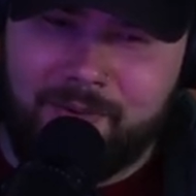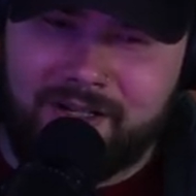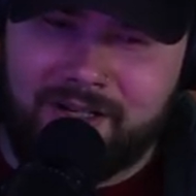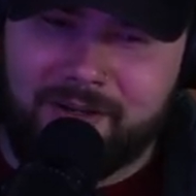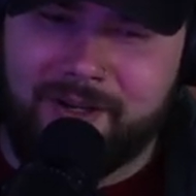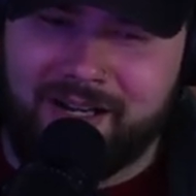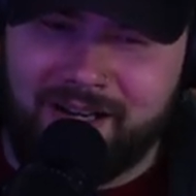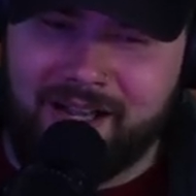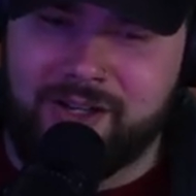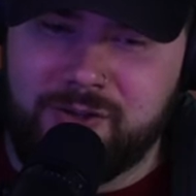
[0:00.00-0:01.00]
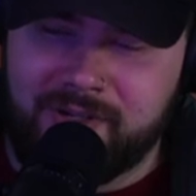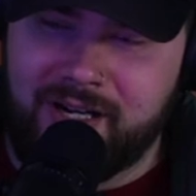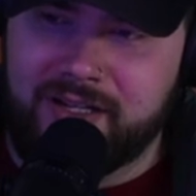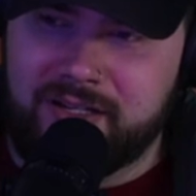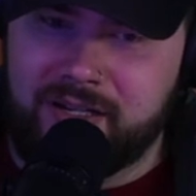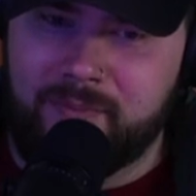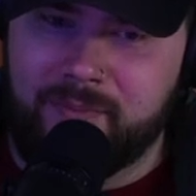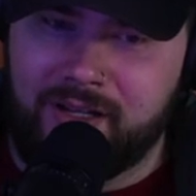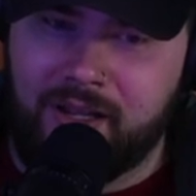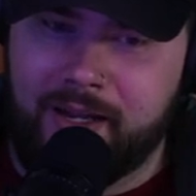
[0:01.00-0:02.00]
we talk about not humanizing it,
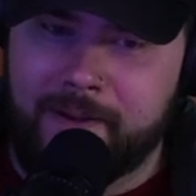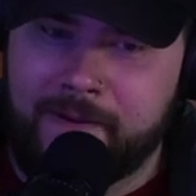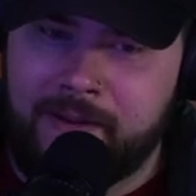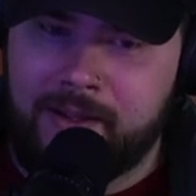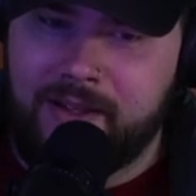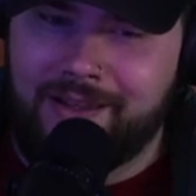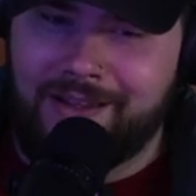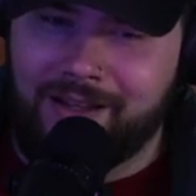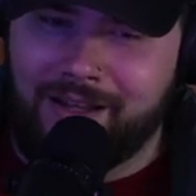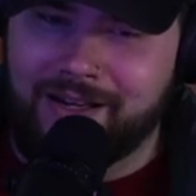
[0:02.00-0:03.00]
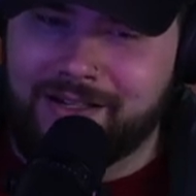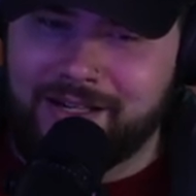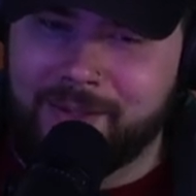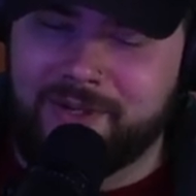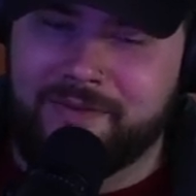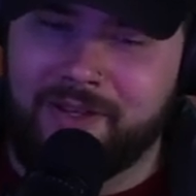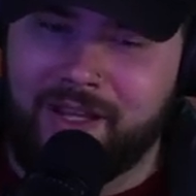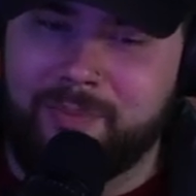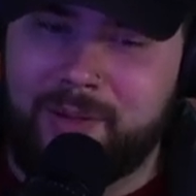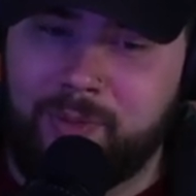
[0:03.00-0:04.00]
but like a lot of times I feel
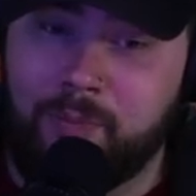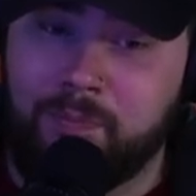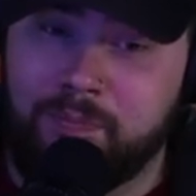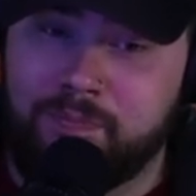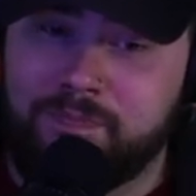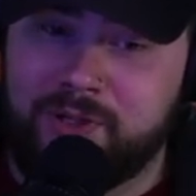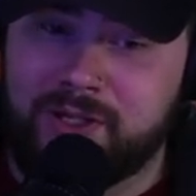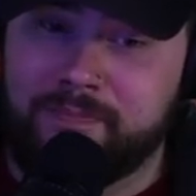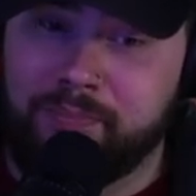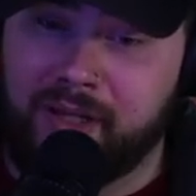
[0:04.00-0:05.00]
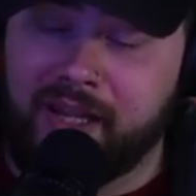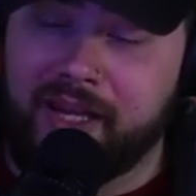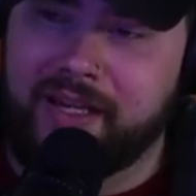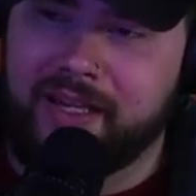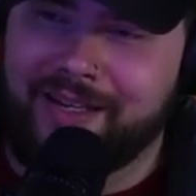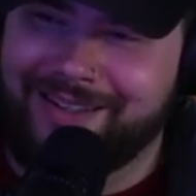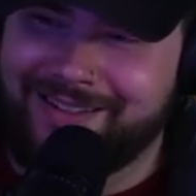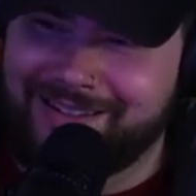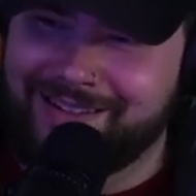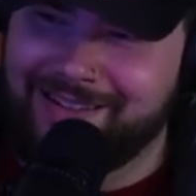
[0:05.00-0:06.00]
like people just blanket
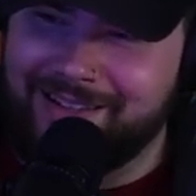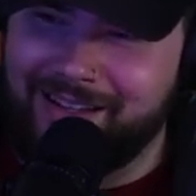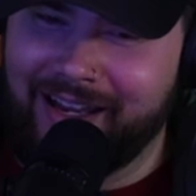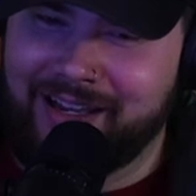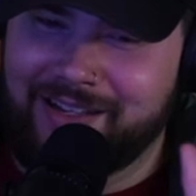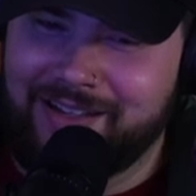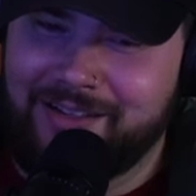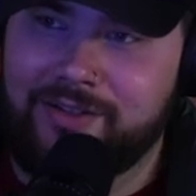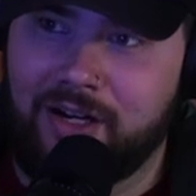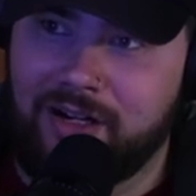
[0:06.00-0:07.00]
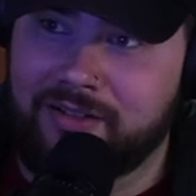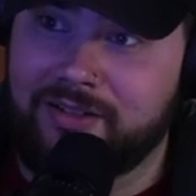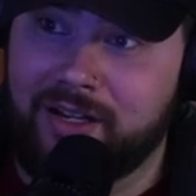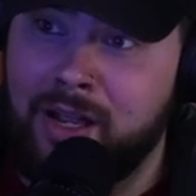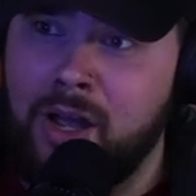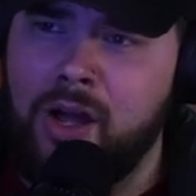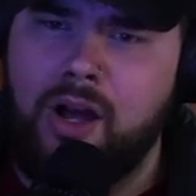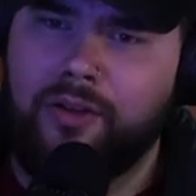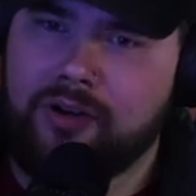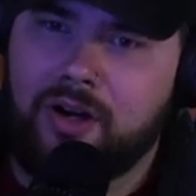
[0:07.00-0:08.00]
mm. like dogs, like
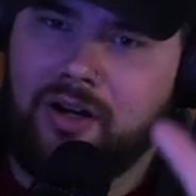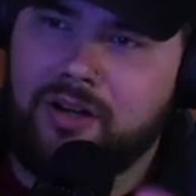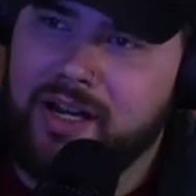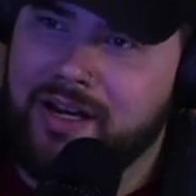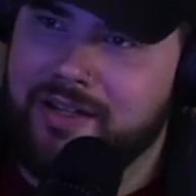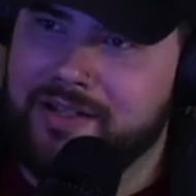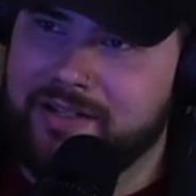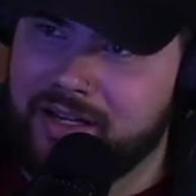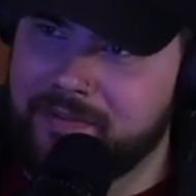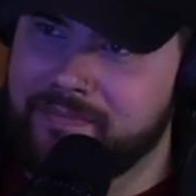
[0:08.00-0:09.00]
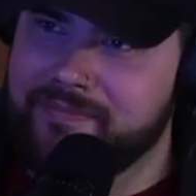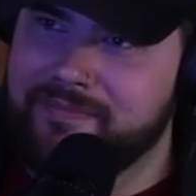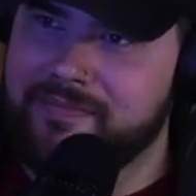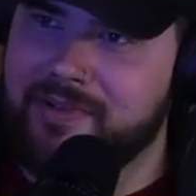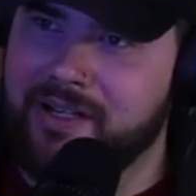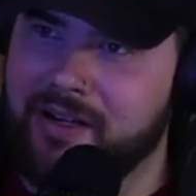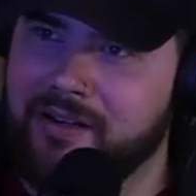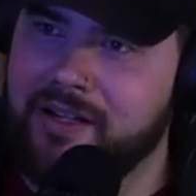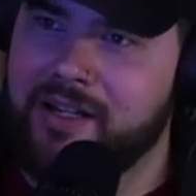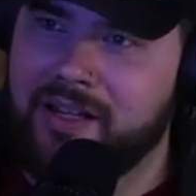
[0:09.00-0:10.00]
oh mm. they're all kind of the same, Yeah. you
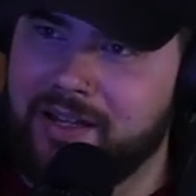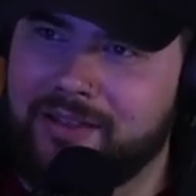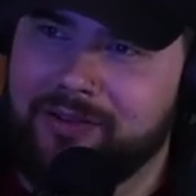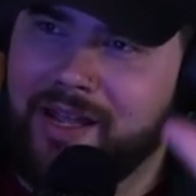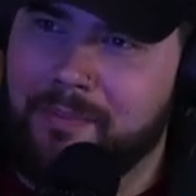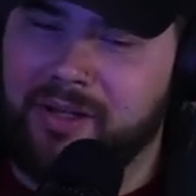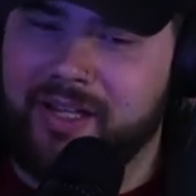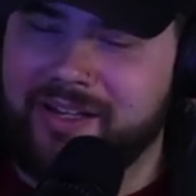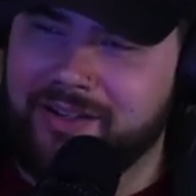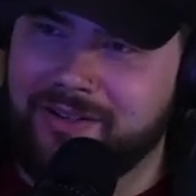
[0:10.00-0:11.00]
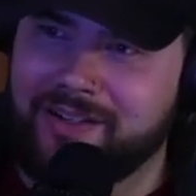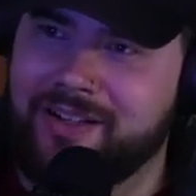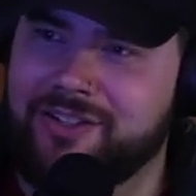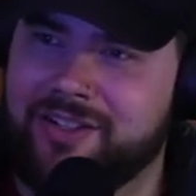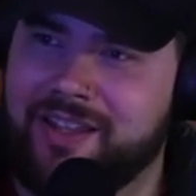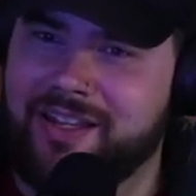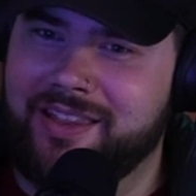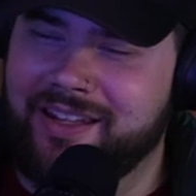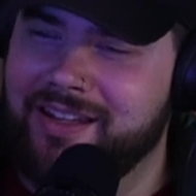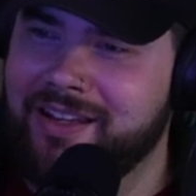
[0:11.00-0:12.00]
know, and they throw that blanket over and just think
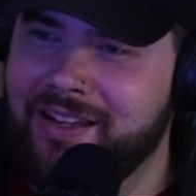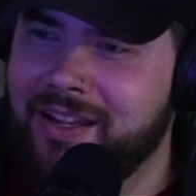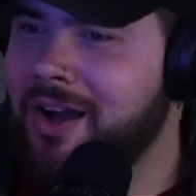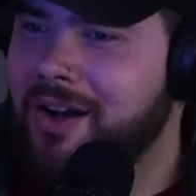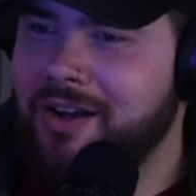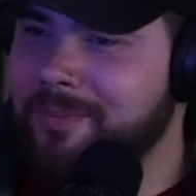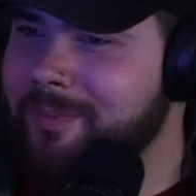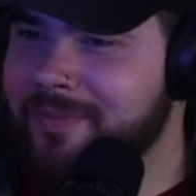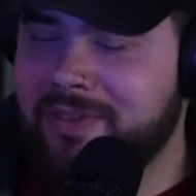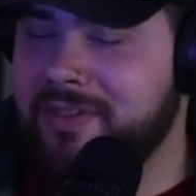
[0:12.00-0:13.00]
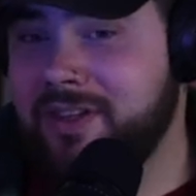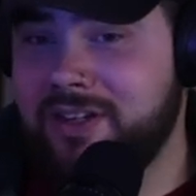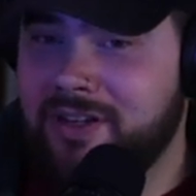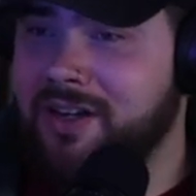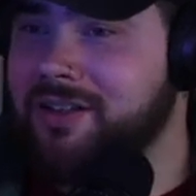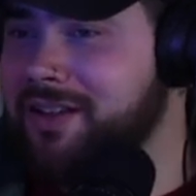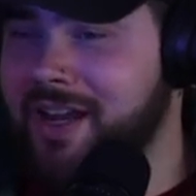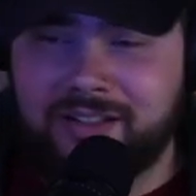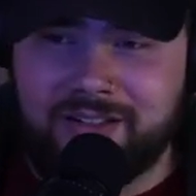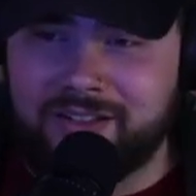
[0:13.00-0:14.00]
that oh these dogs
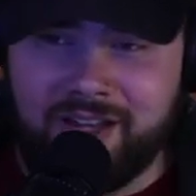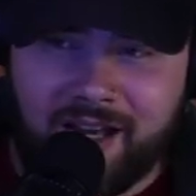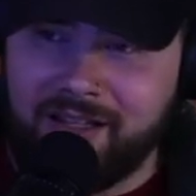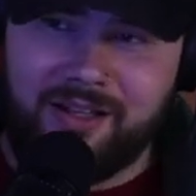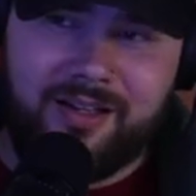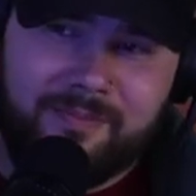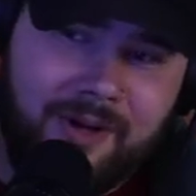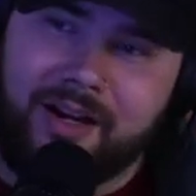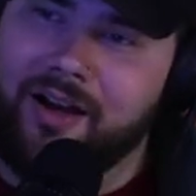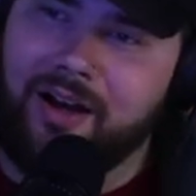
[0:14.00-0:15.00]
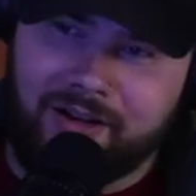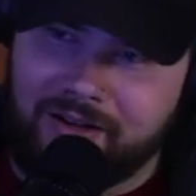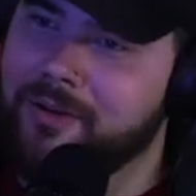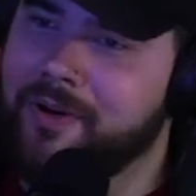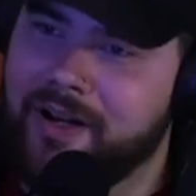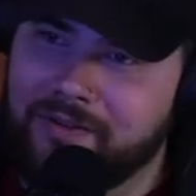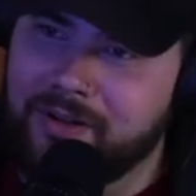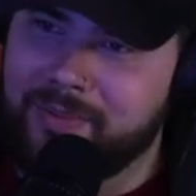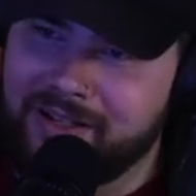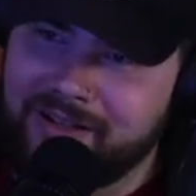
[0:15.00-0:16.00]
act exactly like my dog or
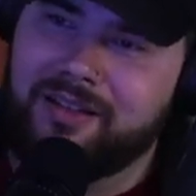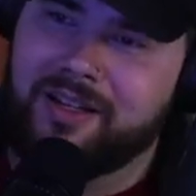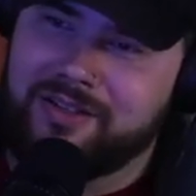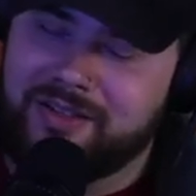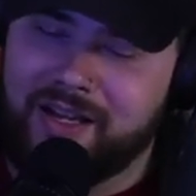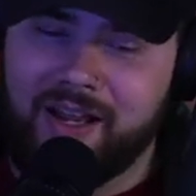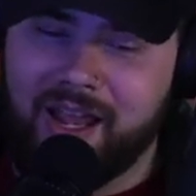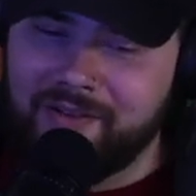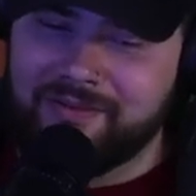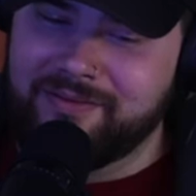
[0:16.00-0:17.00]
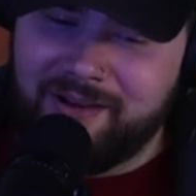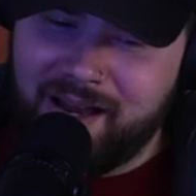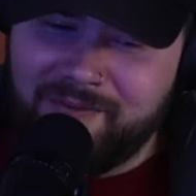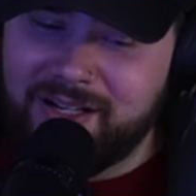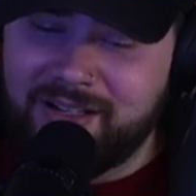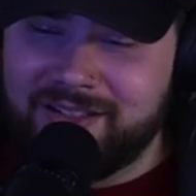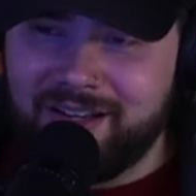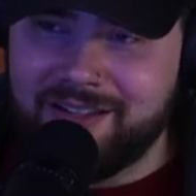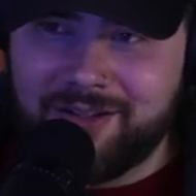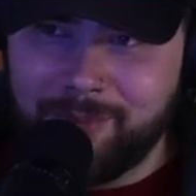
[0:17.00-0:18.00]
whatever. But Yeah. like you said, every every dog's
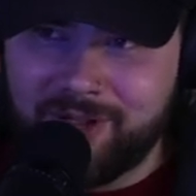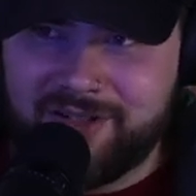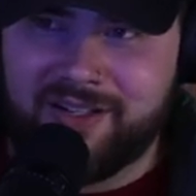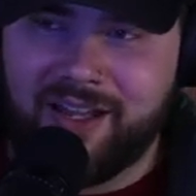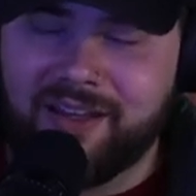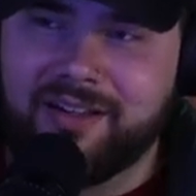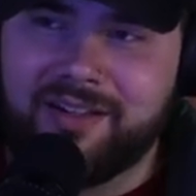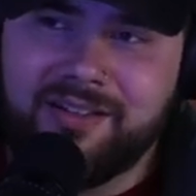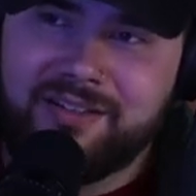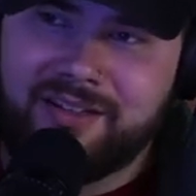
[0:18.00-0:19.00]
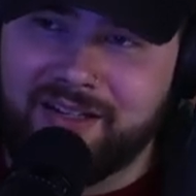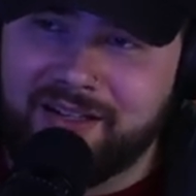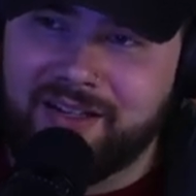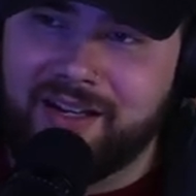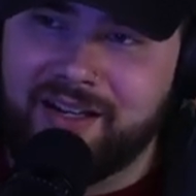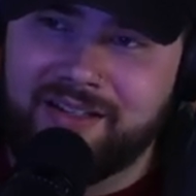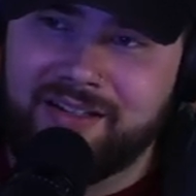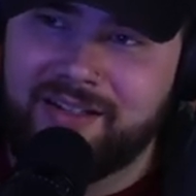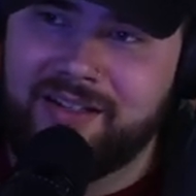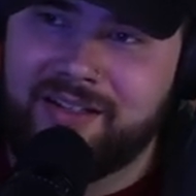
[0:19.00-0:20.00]
got its own personality at the end of the day,
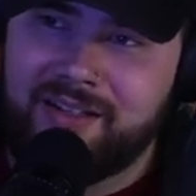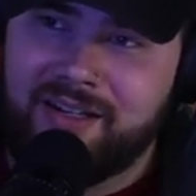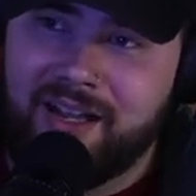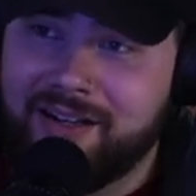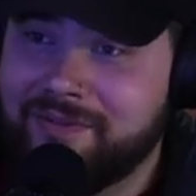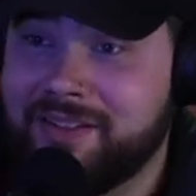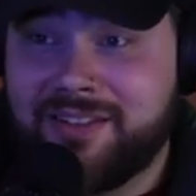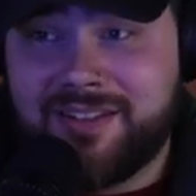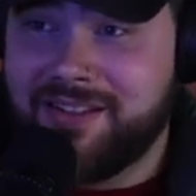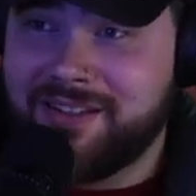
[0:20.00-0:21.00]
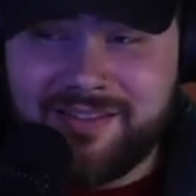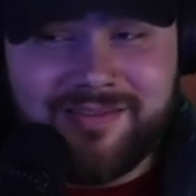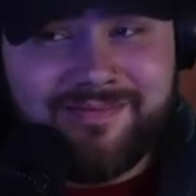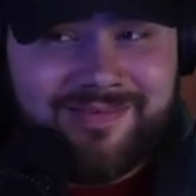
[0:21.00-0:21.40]
Hundred percent. and if it's the